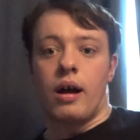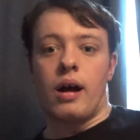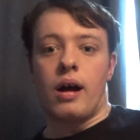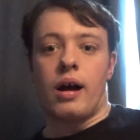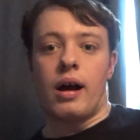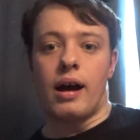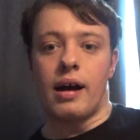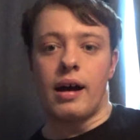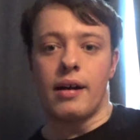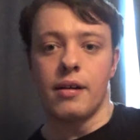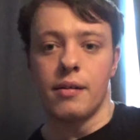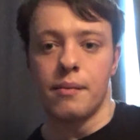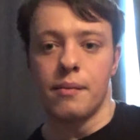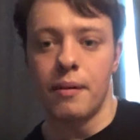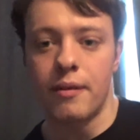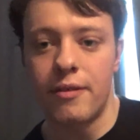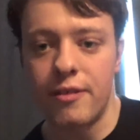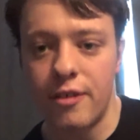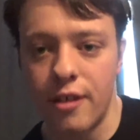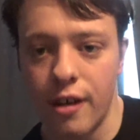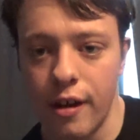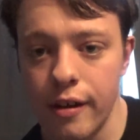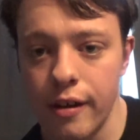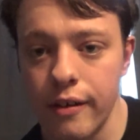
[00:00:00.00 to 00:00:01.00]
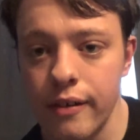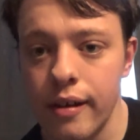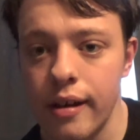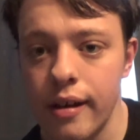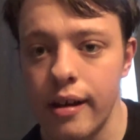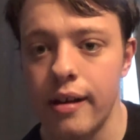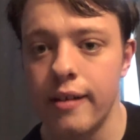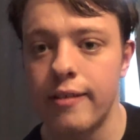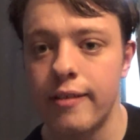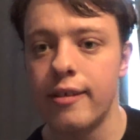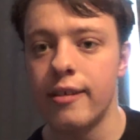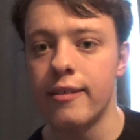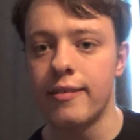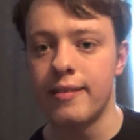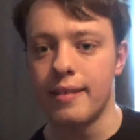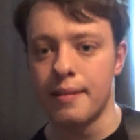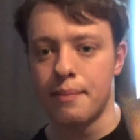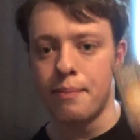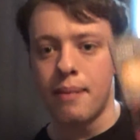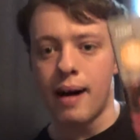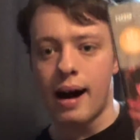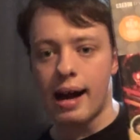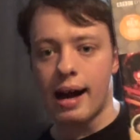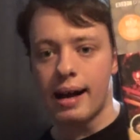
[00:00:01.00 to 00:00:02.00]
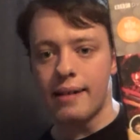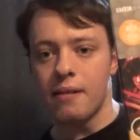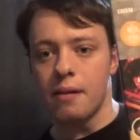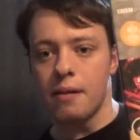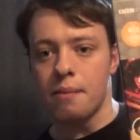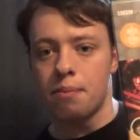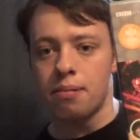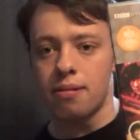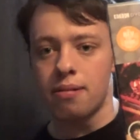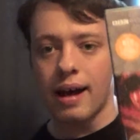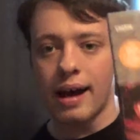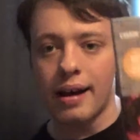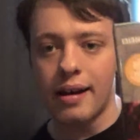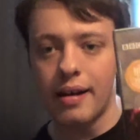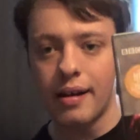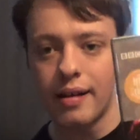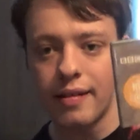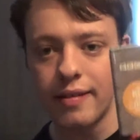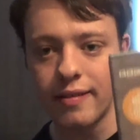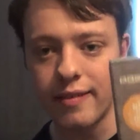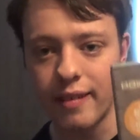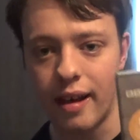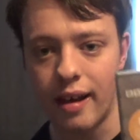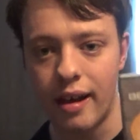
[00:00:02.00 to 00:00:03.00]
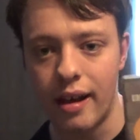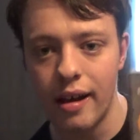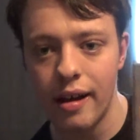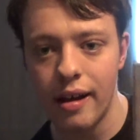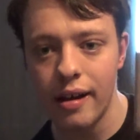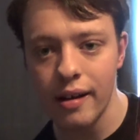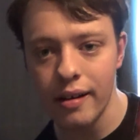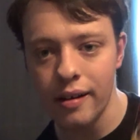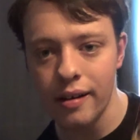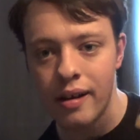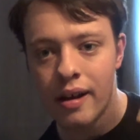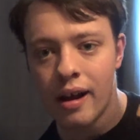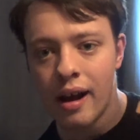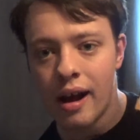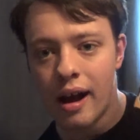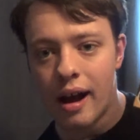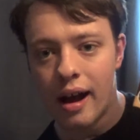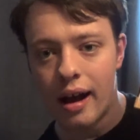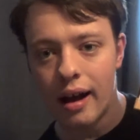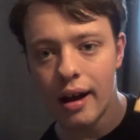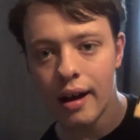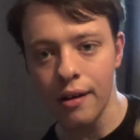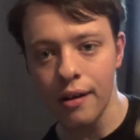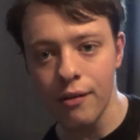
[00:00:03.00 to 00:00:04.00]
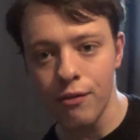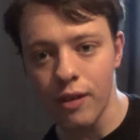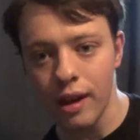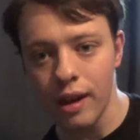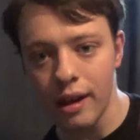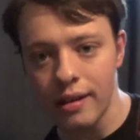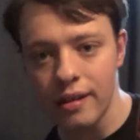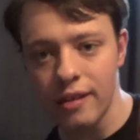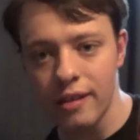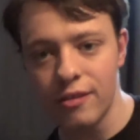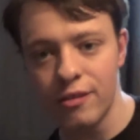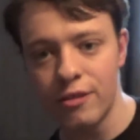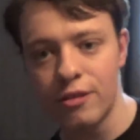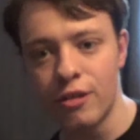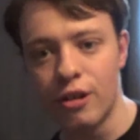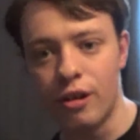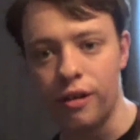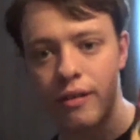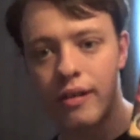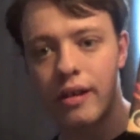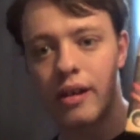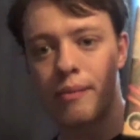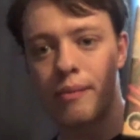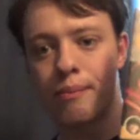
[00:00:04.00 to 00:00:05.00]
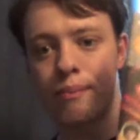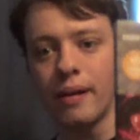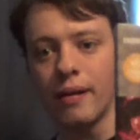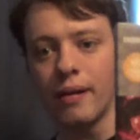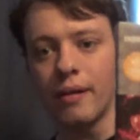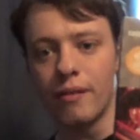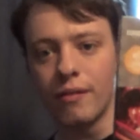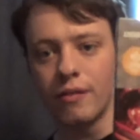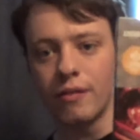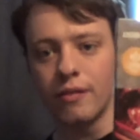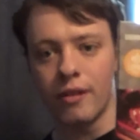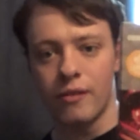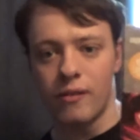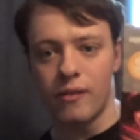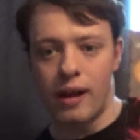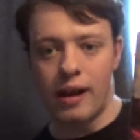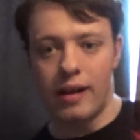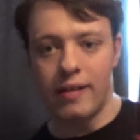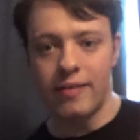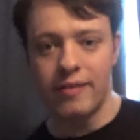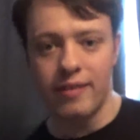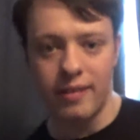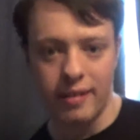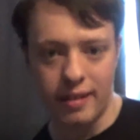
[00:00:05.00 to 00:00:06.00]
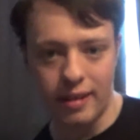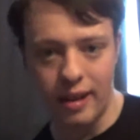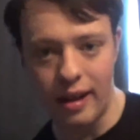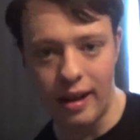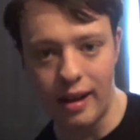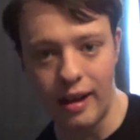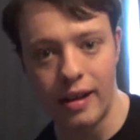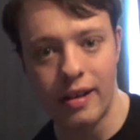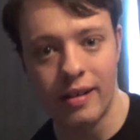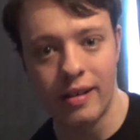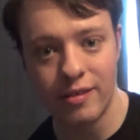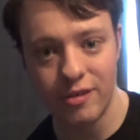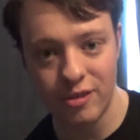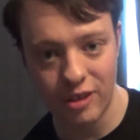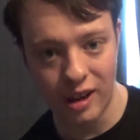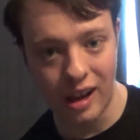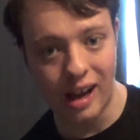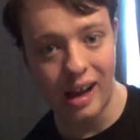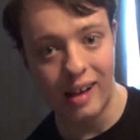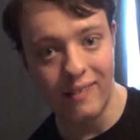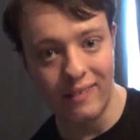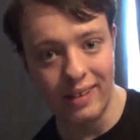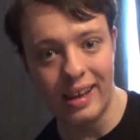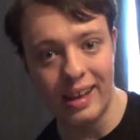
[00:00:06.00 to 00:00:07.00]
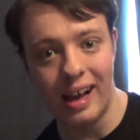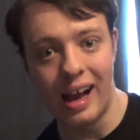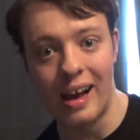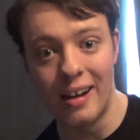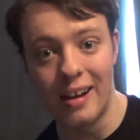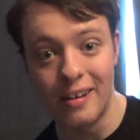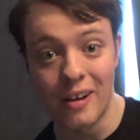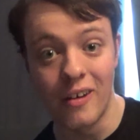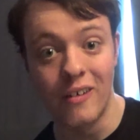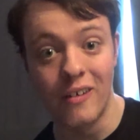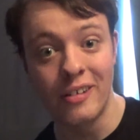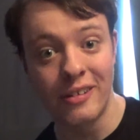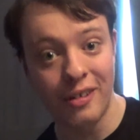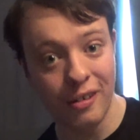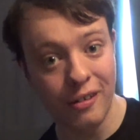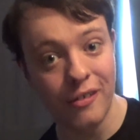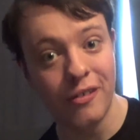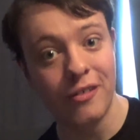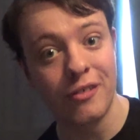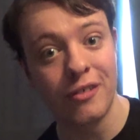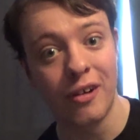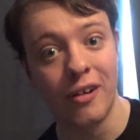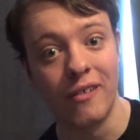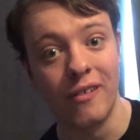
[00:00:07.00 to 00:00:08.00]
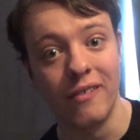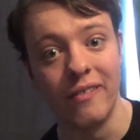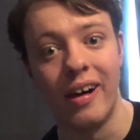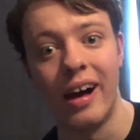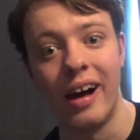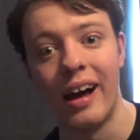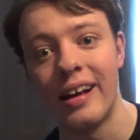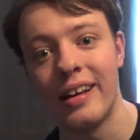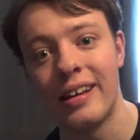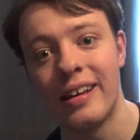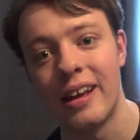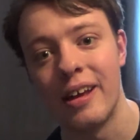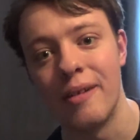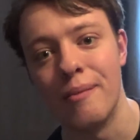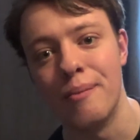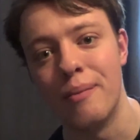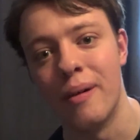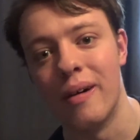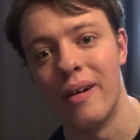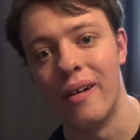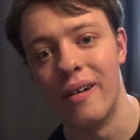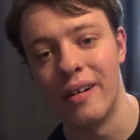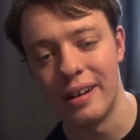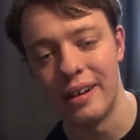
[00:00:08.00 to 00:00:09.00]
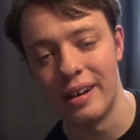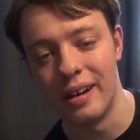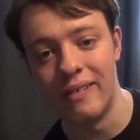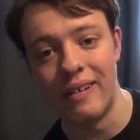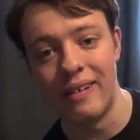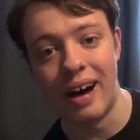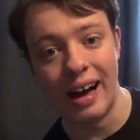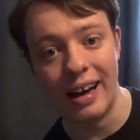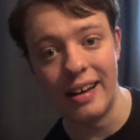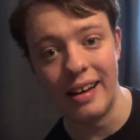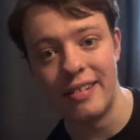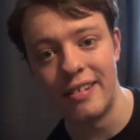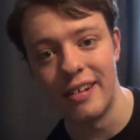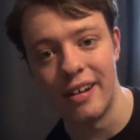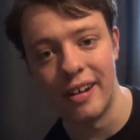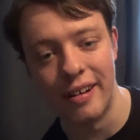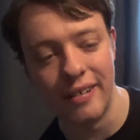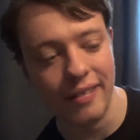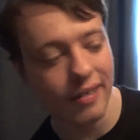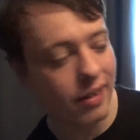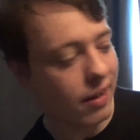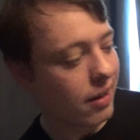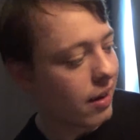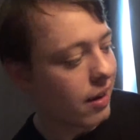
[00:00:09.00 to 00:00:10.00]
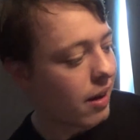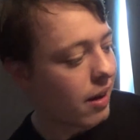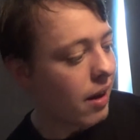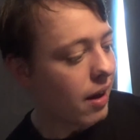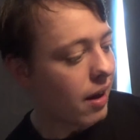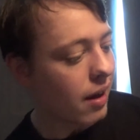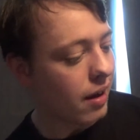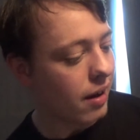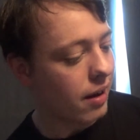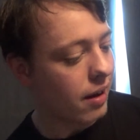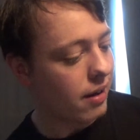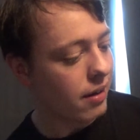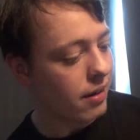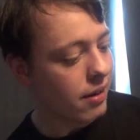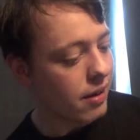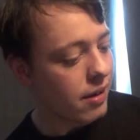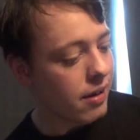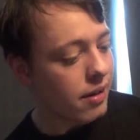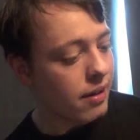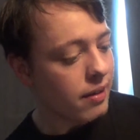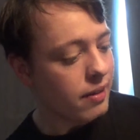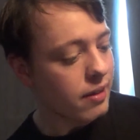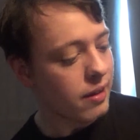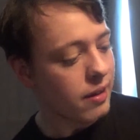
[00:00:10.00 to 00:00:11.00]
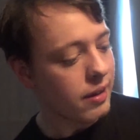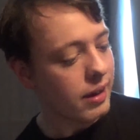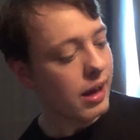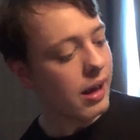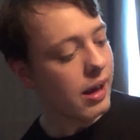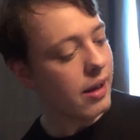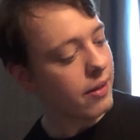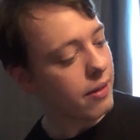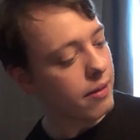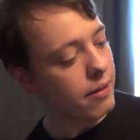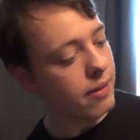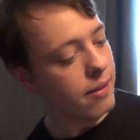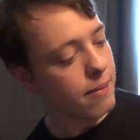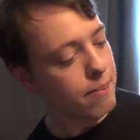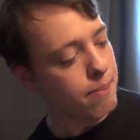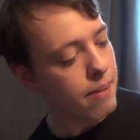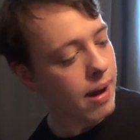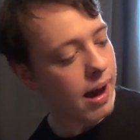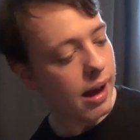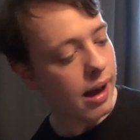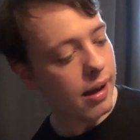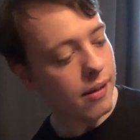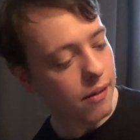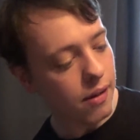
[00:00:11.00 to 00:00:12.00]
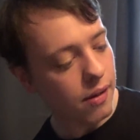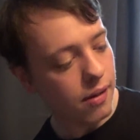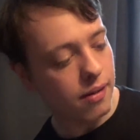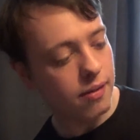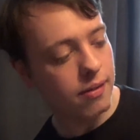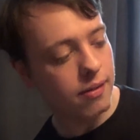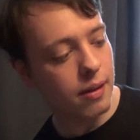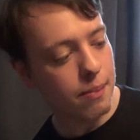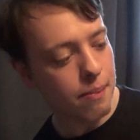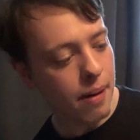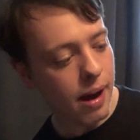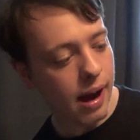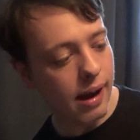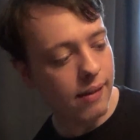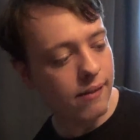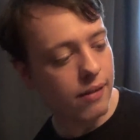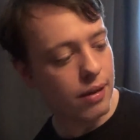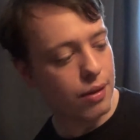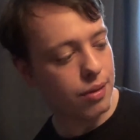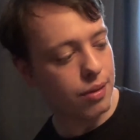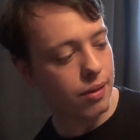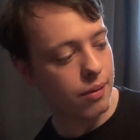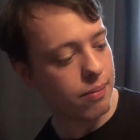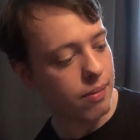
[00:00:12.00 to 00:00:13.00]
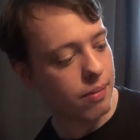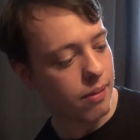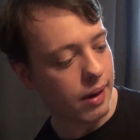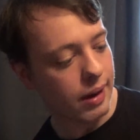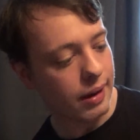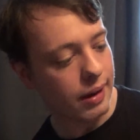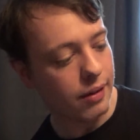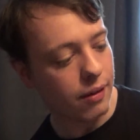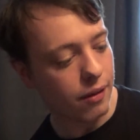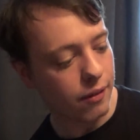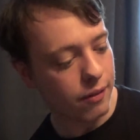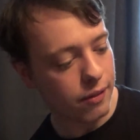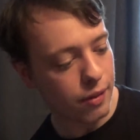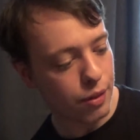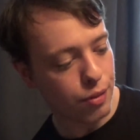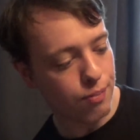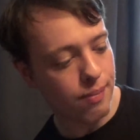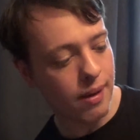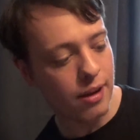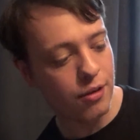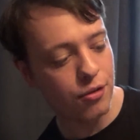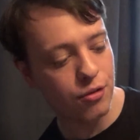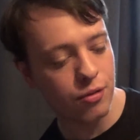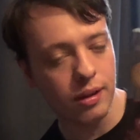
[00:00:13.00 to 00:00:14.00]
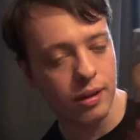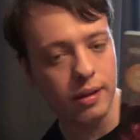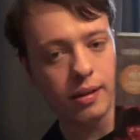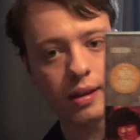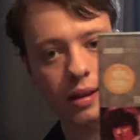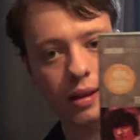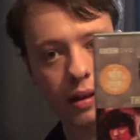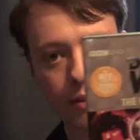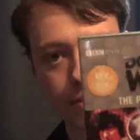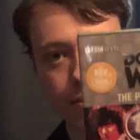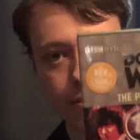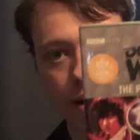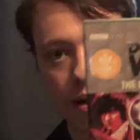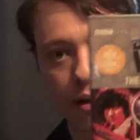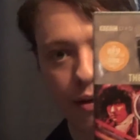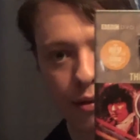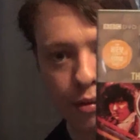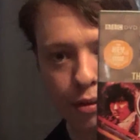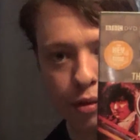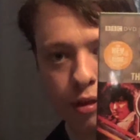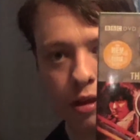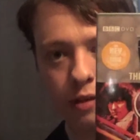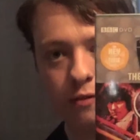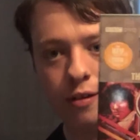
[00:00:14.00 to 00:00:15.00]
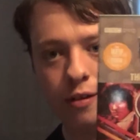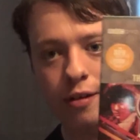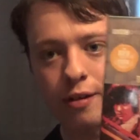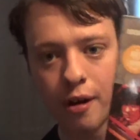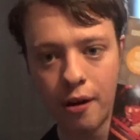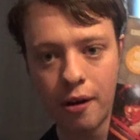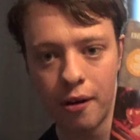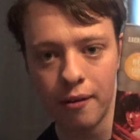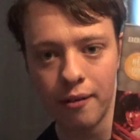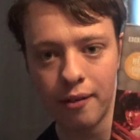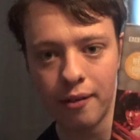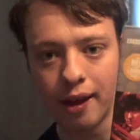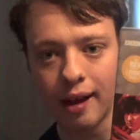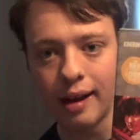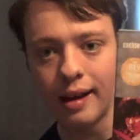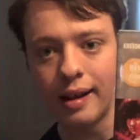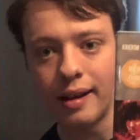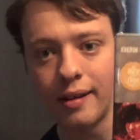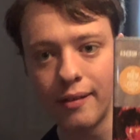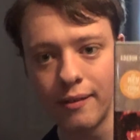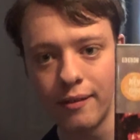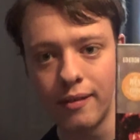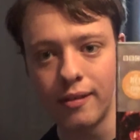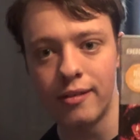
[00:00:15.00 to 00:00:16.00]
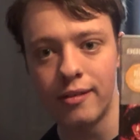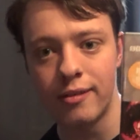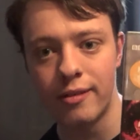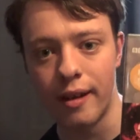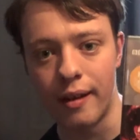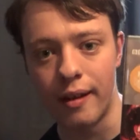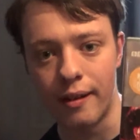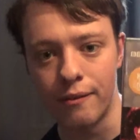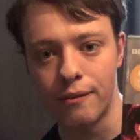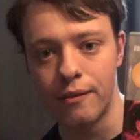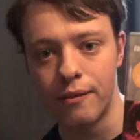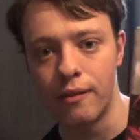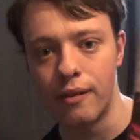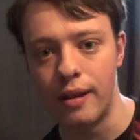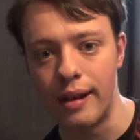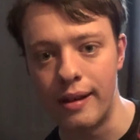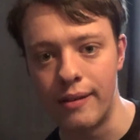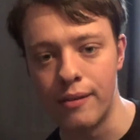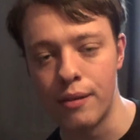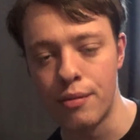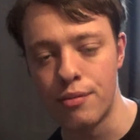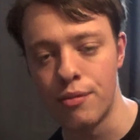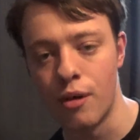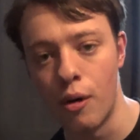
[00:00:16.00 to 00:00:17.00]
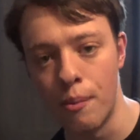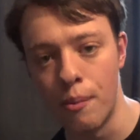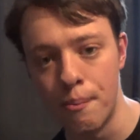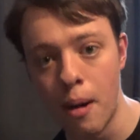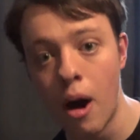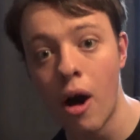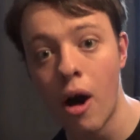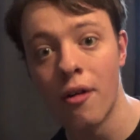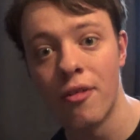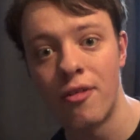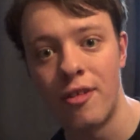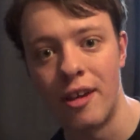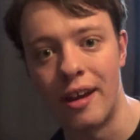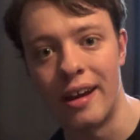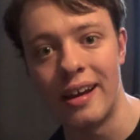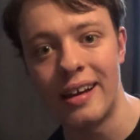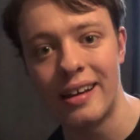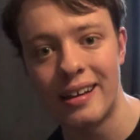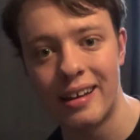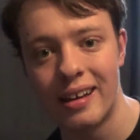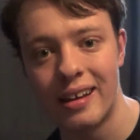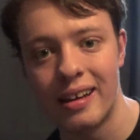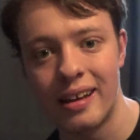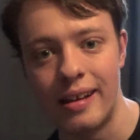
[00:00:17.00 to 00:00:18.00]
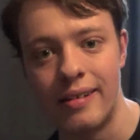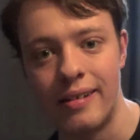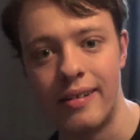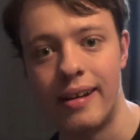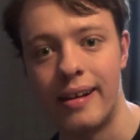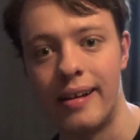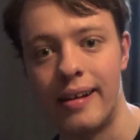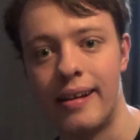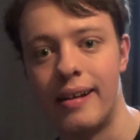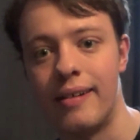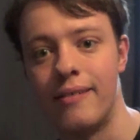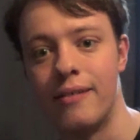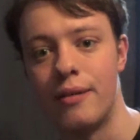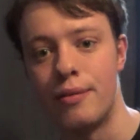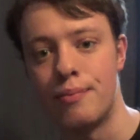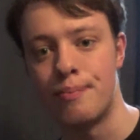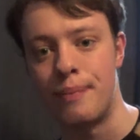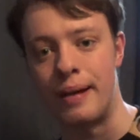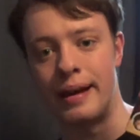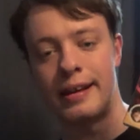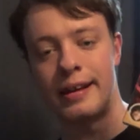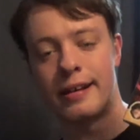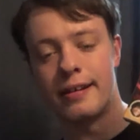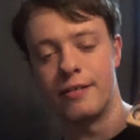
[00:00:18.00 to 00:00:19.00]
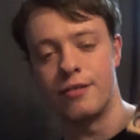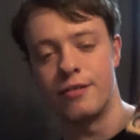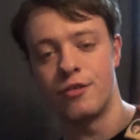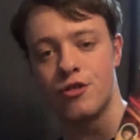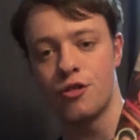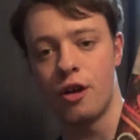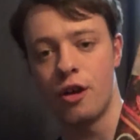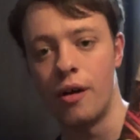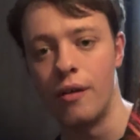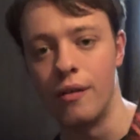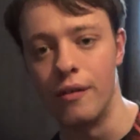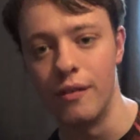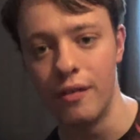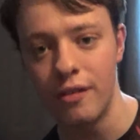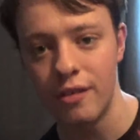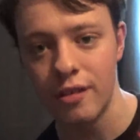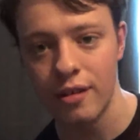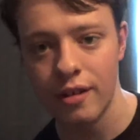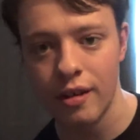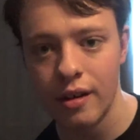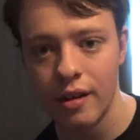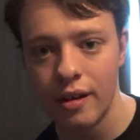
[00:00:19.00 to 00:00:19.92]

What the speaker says: At number 2, it is the Pirate Planet. I find this story a bit underrated, Charlie. I know you don't like it, but you know I do. The pirates are pretty good, especially the boss. Even though that he was robotic, he was being controlled.